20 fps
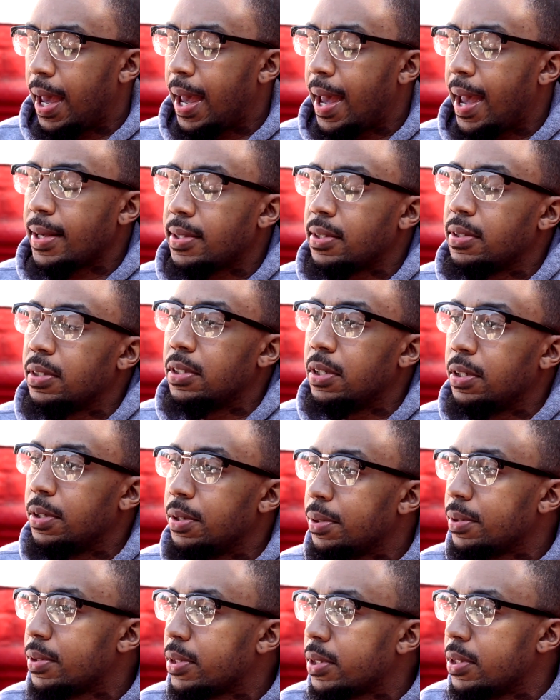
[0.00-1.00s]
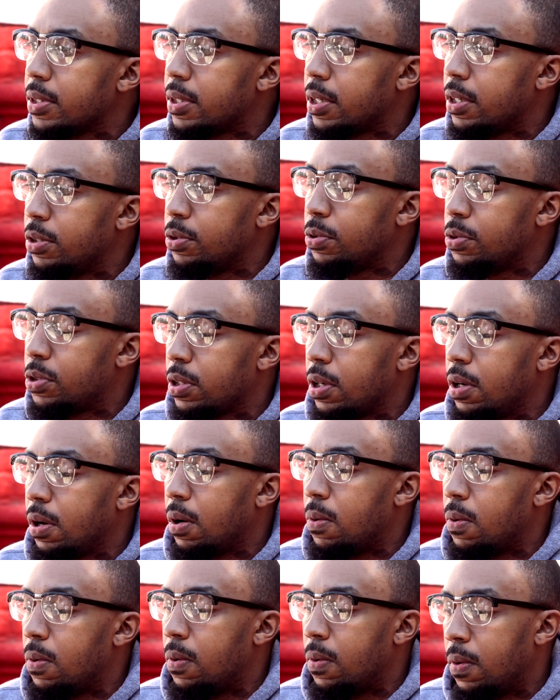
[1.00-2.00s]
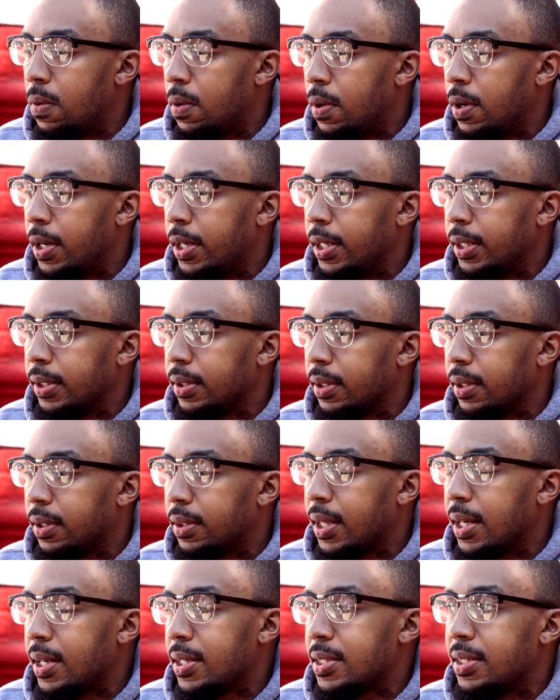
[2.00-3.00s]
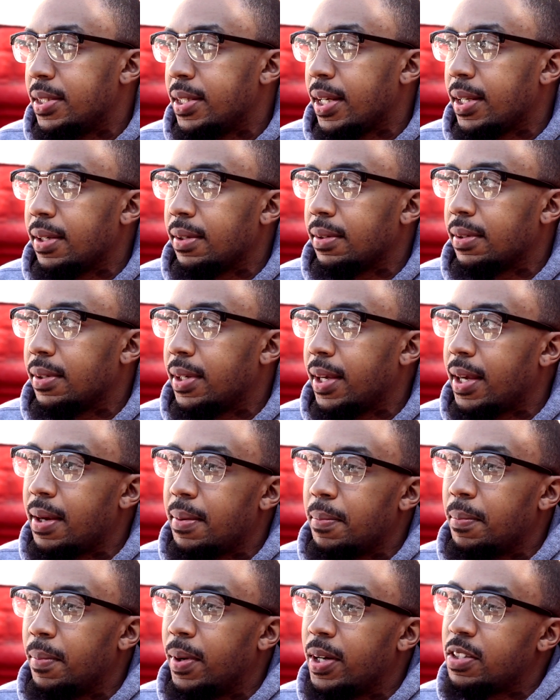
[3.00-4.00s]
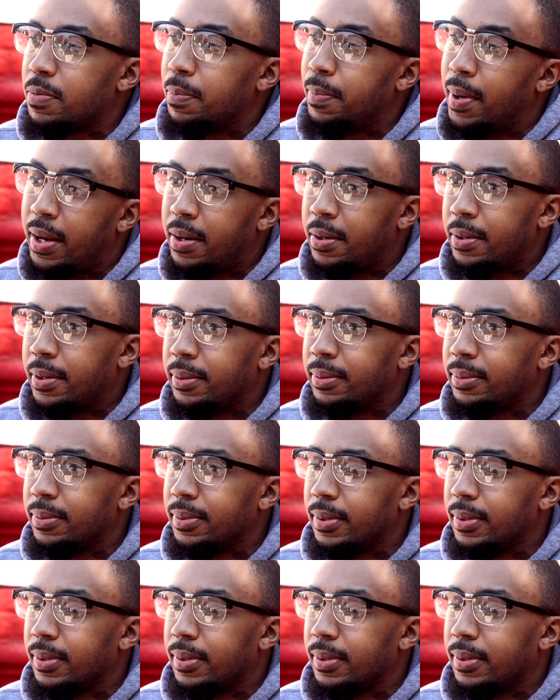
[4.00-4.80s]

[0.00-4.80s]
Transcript: As the years continued to go on, things didn't get much better.